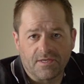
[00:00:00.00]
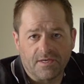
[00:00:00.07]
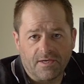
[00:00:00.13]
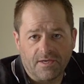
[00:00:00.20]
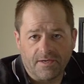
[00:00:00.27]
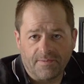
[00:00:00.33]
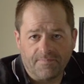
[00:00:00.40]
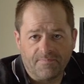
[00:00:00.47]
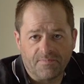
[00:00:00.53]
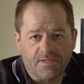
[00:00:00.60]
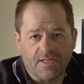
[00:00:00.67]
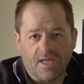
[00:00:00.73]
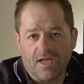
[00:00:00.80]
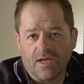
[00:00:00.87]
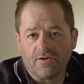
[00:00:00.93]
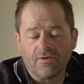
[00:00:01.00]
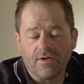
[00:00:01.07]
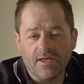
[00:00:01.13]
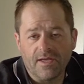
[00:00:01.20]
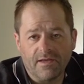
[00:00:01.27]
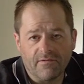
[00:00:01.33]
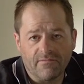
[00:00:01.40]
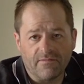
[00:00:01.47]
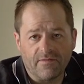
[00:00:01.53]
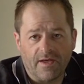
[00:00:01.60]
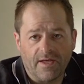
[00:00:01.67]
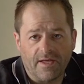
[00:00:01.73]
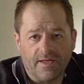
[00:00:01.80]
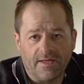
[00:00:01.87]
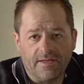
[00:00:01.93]
to stay creative
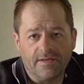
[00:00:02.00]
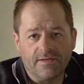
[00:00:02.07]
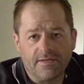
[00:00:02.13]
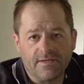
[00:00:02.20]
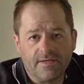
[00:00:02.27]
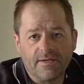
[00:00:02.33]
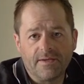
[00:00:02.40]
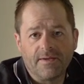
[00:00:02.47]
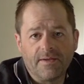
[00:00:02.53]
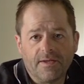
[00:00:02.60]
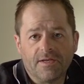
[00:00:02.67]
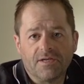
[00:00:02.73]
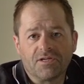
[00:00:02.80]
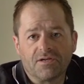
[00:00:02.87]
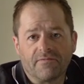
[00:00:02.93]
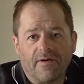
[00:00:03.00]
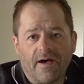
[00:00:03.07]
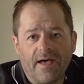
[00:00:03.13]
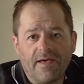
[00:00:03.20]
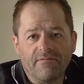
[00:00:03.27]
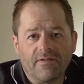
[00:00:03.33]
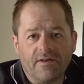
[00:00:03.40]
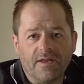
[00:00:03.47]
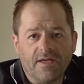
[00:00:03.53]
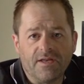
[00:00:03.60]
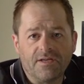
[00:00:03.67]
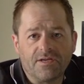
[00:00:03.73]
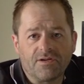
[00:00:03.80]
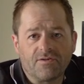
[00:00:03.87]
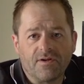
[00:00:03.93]
and survive in the
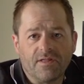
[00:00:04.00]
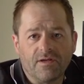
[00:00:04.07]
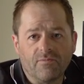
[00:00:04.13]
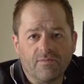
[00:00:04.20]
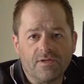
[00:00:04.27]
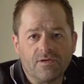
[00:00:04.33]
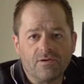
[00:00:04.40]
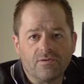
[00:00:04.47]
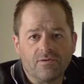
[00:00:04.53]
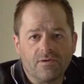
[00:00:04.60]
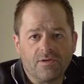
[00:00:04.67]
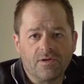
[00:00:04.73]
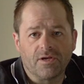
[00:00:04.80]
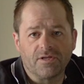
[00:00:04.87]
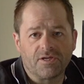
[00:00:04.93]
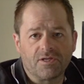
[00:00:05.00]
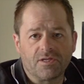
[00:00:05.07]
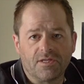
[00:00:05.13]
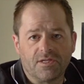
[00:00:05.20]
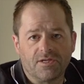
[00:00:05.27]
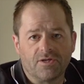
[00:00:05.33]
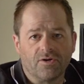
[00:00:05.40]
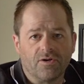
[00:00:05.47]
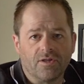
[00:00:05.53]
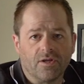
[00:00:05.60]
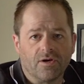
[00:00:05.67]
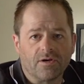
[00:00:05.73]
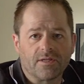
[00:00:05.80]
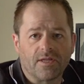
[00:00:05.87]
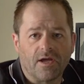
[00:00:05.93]
industry that we do, not just during
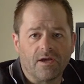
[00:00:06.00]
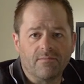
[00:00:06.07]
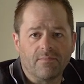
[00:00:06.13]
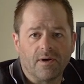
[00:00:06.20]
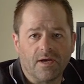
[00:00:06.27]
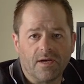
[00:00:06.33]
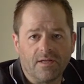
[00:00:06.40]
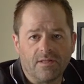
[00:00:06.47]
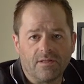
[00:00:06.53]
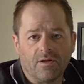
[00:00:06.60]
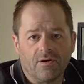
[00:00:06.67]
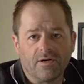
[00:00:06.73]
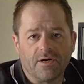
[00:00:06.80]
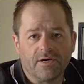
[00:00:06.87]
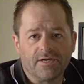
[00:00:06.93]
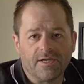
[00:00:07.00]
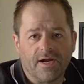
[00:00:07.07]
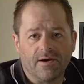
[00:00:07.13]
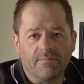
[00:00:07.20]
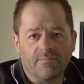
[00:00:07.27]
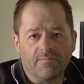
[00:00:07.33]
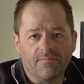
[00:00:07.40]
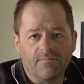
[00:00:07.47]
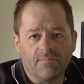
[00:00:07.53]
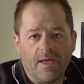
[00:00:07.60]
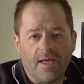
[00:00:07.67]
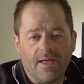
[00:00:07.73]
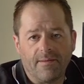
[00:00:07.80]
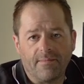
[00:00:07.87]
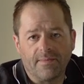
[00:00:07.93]
lockdown but longer term.
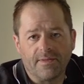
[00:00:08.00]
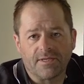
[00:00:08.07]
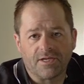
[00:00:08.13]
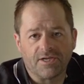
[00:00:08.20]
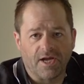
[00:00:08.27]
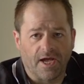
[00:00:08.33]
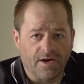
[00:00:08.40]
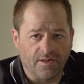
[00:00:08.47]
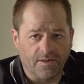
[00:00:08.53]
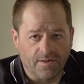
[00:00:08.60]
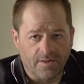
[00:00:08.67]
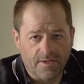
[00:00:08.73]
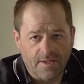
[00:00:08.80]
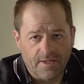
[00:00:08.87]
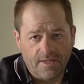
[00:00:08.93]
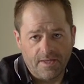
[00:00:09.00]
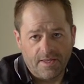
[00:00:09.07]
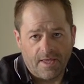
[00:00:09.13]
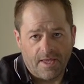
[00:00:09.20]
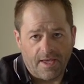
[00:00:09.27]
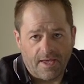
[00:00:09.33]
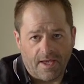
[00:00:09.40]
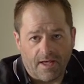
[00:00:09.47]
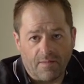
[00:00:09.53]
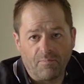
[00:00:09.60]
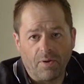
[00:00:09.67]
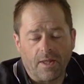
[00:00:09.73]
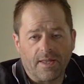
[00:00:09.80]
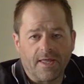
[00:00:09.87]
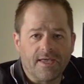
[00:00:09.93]
Um, it's a channel, uh, I'll
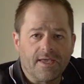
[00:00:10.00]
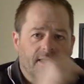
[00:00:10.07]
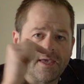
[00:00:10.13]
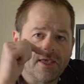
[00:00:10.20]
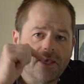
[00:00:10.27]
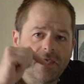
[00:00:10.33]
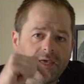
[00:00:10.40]
put a link